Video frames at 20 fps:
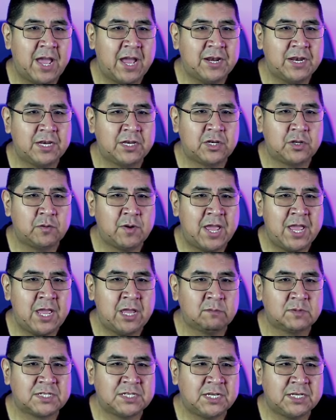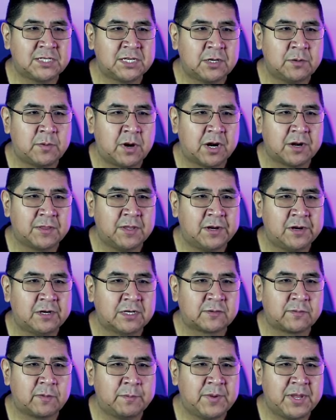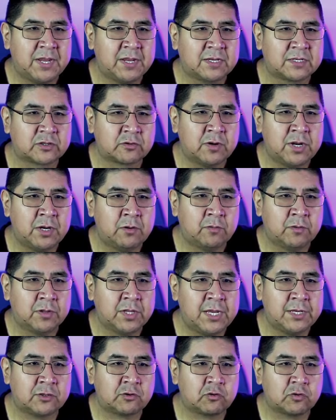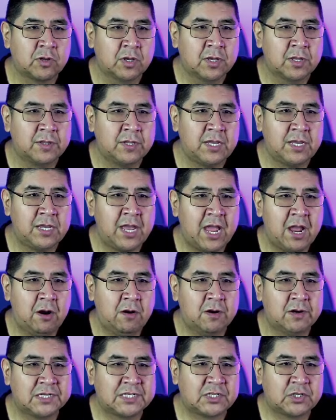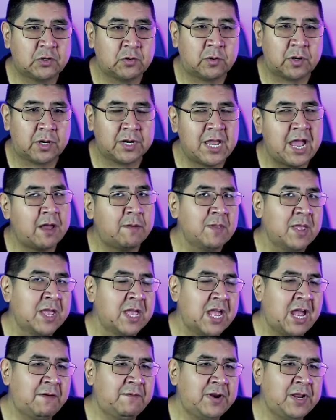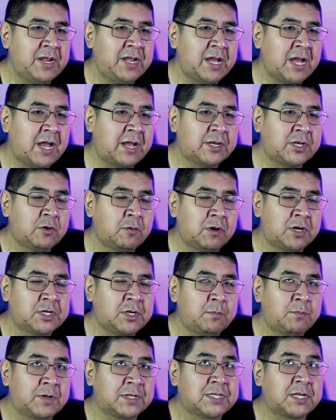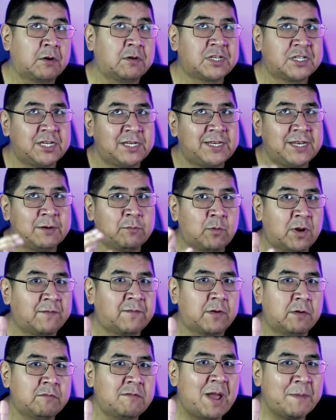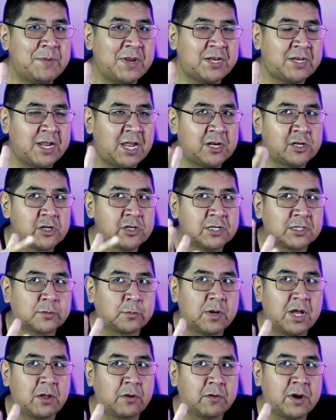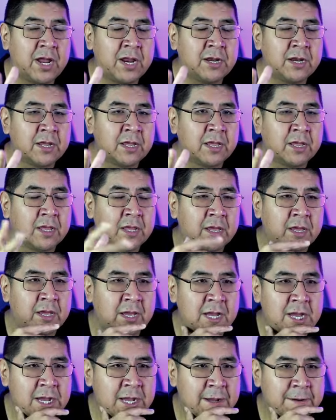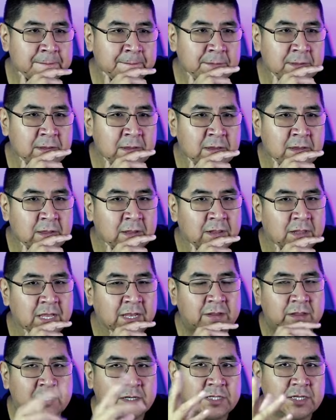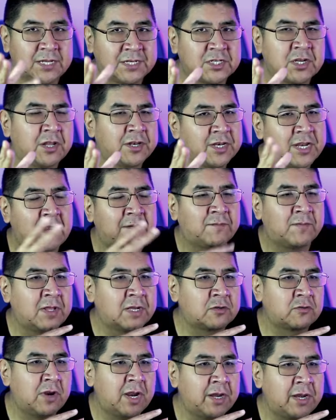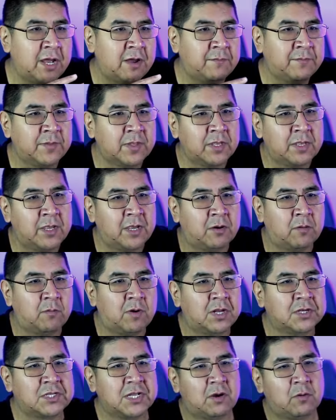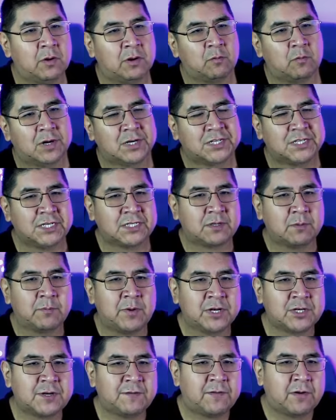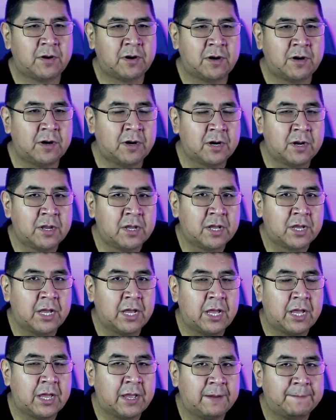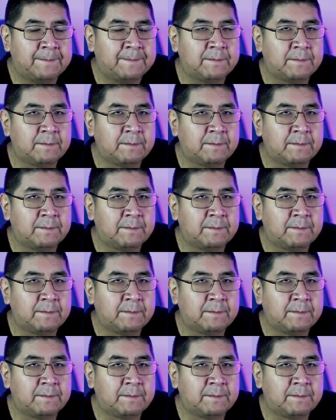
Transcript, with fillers: headed to A M C Cinemark theaters for big screen release. The Eras Tour. Yeah, every uh, tour she puts out. She did one for Reputation as well, right? Uh, like there's, it's on Netflix right now. You can watch that one. Where it's just a bunch of her uh,